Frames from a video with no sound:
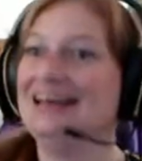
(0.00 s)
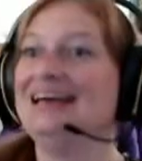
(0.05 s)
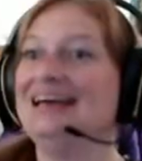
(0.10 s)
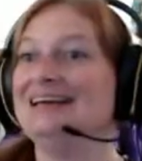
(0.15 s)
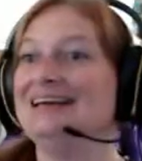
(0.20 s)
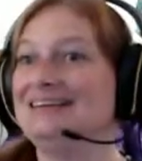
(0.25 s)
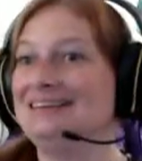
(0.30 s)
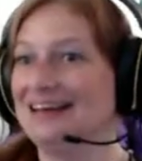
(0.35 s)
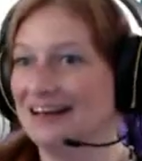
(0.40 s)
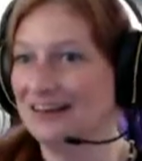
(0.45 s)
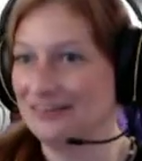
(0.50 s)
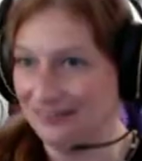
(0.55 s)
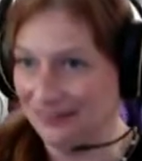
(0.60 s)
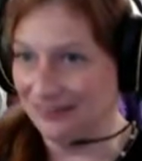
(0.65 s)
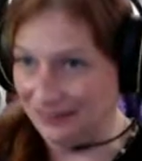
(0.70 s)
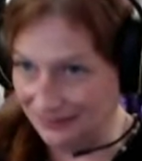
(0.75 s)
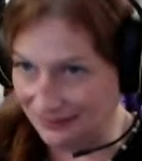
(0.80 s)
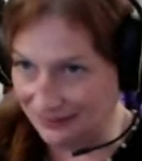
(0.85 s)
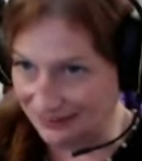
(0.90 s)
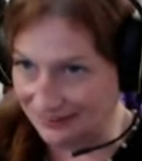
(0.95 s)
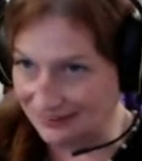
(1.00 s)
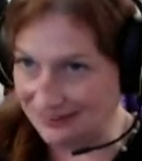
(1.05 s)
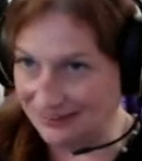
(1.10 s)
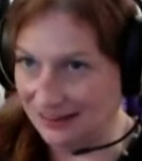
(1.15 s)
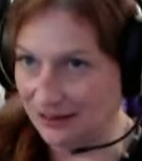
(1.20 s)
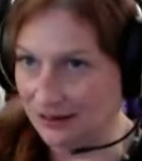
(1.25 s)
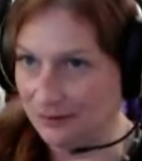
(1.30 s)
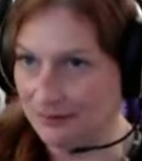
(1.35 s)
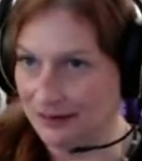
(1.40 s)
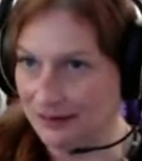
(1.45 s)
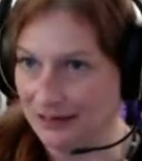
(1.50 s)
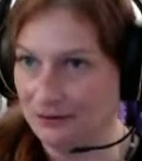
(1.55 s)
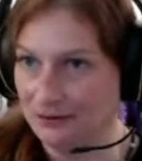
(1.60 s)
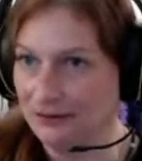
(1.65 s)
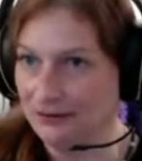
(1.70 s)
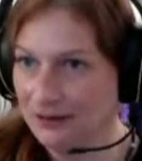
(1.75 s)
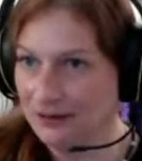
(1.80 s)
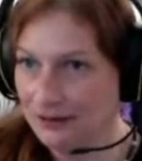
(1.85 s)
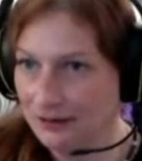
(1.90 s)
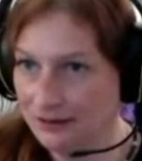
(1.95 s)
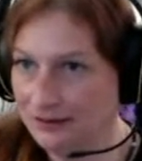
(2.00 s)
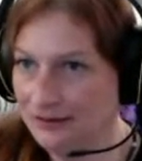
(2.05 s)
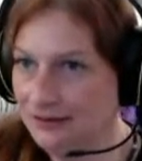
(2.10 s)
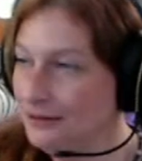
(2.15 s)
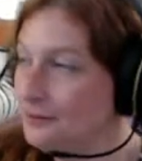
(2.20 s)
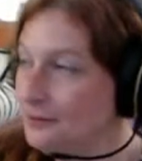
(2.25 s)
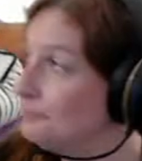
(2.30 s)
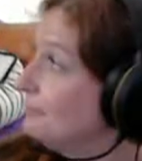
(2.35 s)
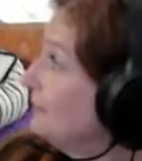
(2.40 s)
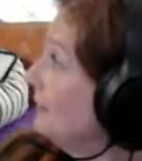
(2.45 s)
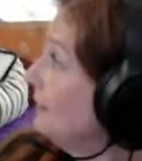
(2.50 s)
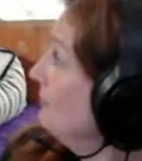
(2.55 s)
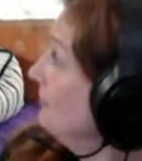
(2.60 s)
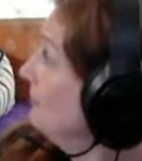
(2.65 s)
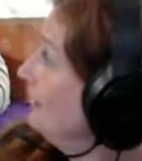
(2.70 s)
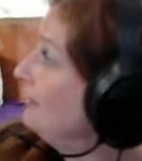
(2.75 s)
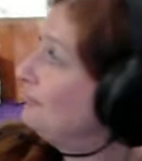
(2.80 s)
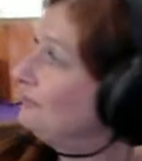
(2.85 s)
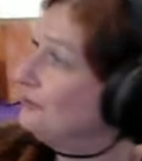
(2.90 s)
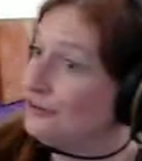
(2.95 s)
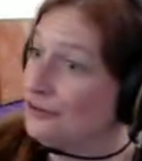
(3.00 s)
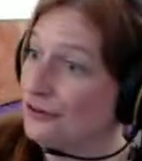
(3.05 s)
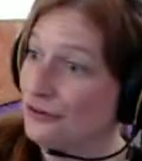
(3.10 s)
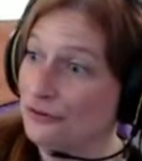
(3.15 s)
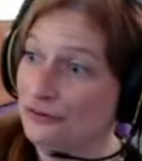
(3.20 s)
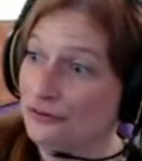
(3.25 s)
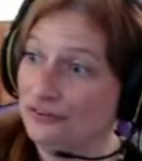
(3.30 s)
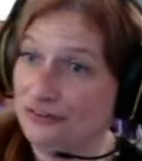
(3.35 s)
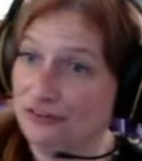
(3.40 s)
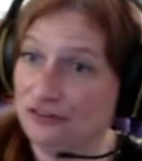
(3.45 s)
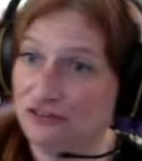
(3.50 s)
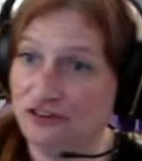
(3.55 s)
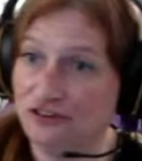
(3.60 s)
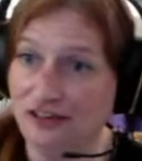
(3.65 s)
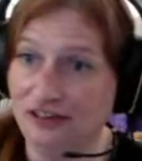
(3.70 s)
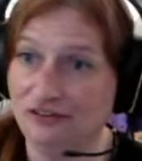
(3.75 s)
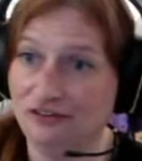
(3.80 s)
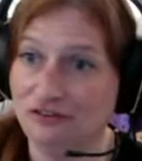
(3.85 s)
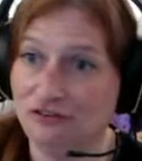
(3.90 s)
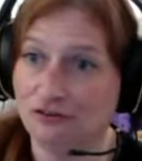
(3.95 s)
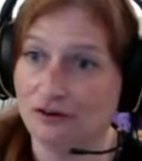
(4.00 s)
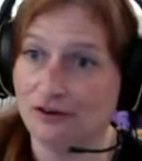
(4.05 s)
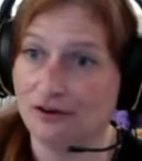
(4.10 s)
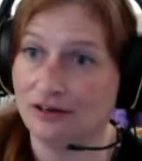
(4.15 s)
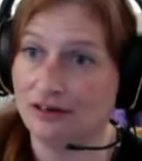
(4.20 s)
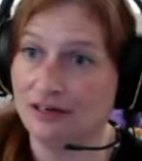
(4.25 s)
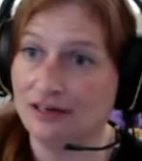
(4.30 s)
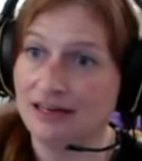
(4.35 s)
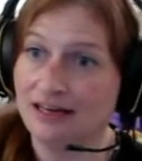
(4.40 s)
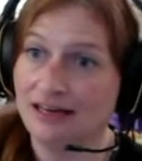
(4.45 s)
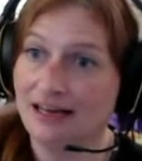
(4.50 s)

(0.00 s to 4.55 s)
It's actually, you can tell my my blinds are closed, the sheet is drawn,